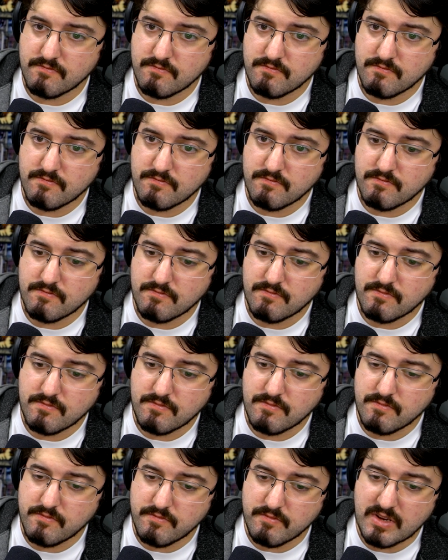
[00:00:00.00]
this.
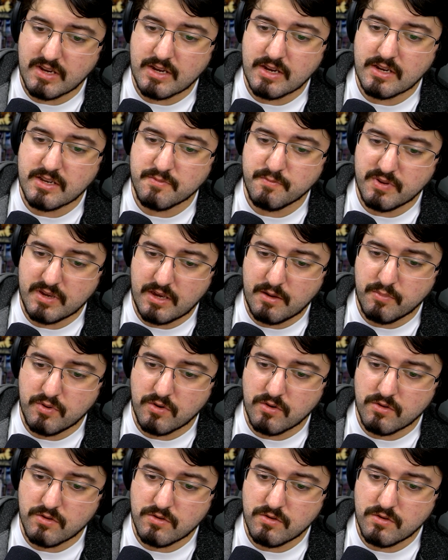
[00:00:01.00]
Because
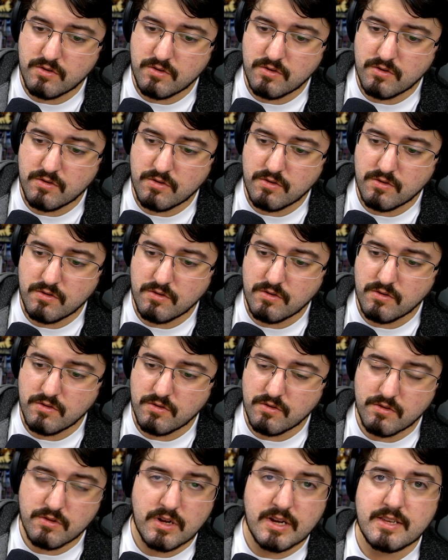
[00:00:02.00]
people
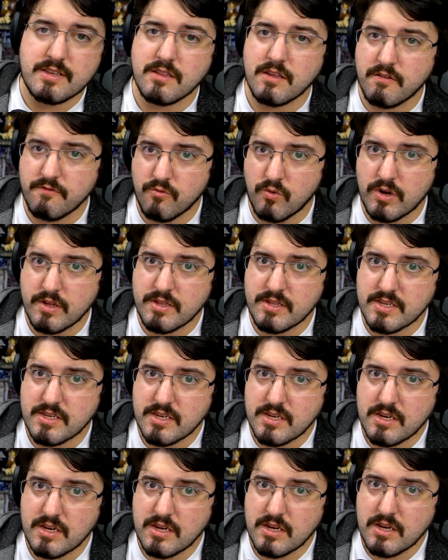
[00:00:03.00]
who lost loved ones
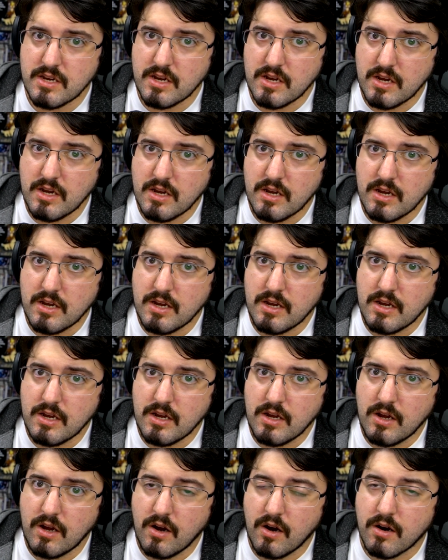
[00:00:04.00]

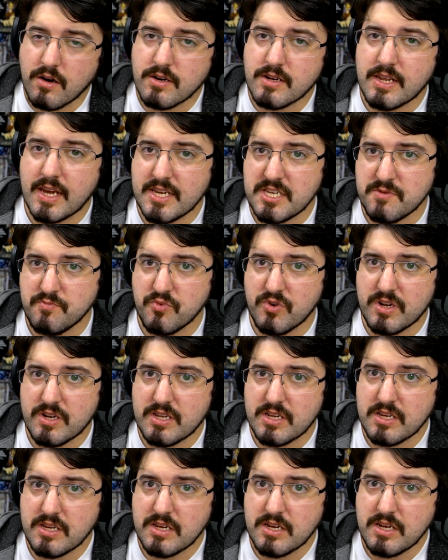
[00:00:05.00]
are
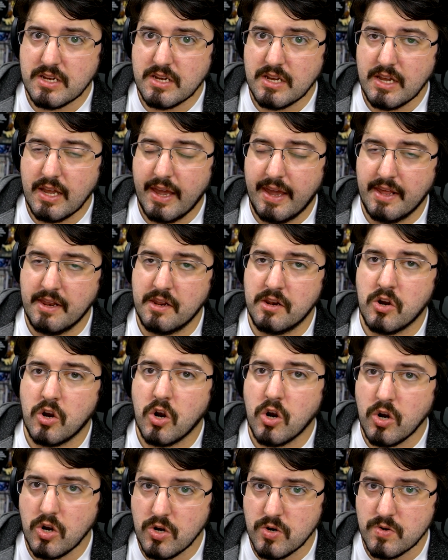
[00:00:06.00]
desperate and it
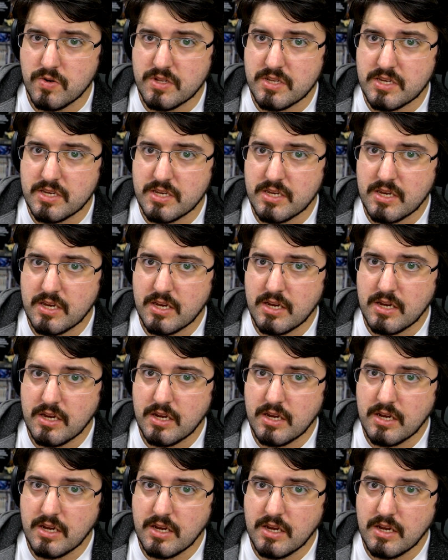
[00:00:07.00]
hurts.
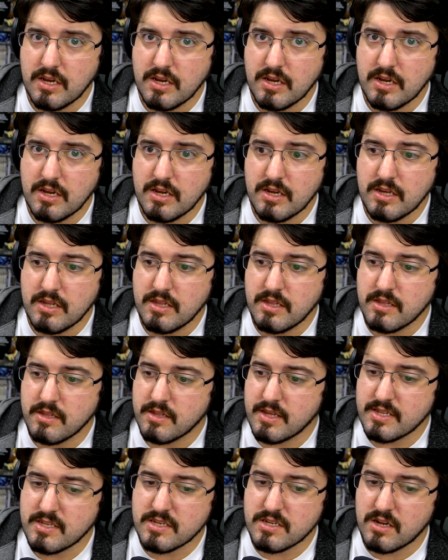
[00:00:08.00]

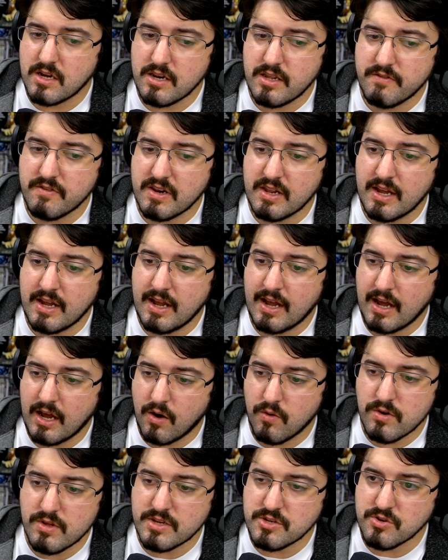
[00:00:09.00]
That's not even a how
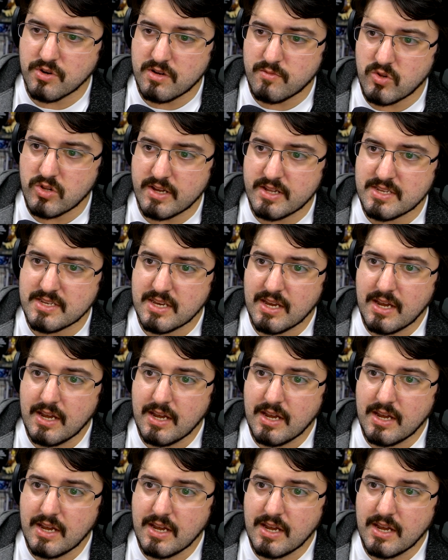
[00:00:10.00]
are they so gullible? It's